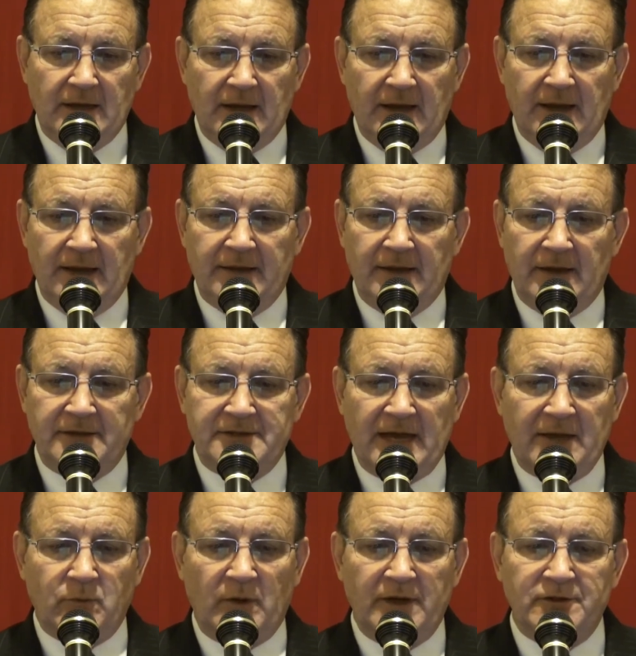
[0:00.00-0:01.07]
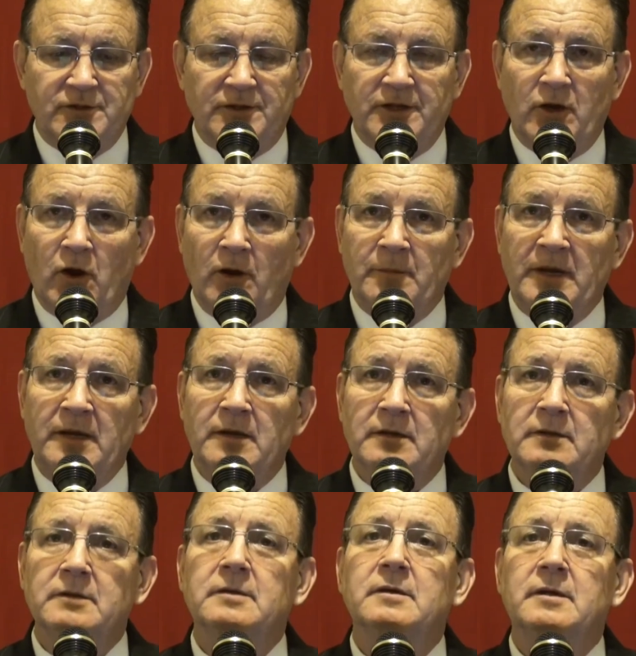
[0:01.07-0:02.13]
and Dad went into the Army
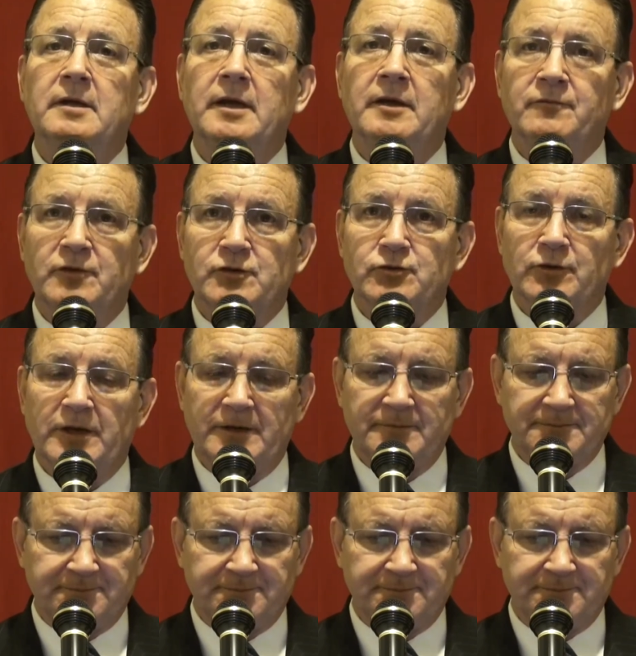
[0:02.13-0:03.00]
infantry.